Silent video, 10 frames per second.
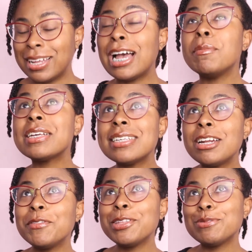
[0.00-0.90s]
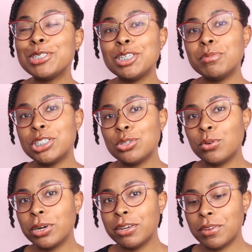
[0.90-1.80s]
I'm excited for this one to
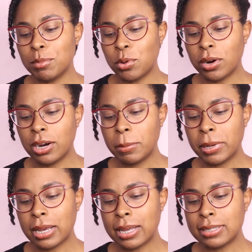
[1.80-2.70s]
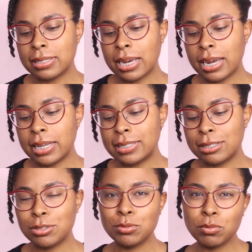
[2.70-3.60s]
mature even more because I
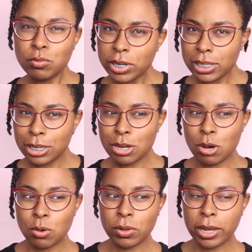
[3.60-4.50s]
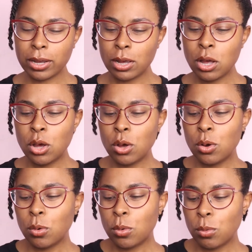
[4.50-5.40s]
still don't really know like
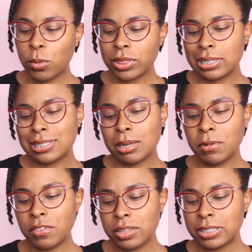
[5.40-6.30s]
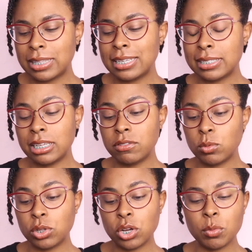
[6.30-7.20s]
what the shape of these leaves
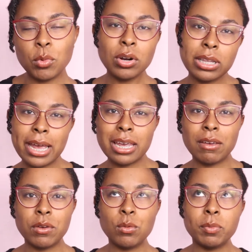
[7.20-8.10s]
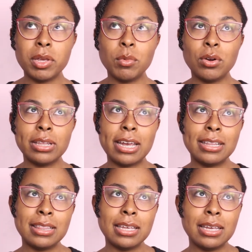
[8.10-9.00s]
will look more like, if it will be more like
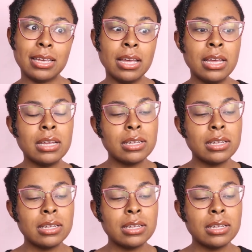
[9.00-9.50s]
the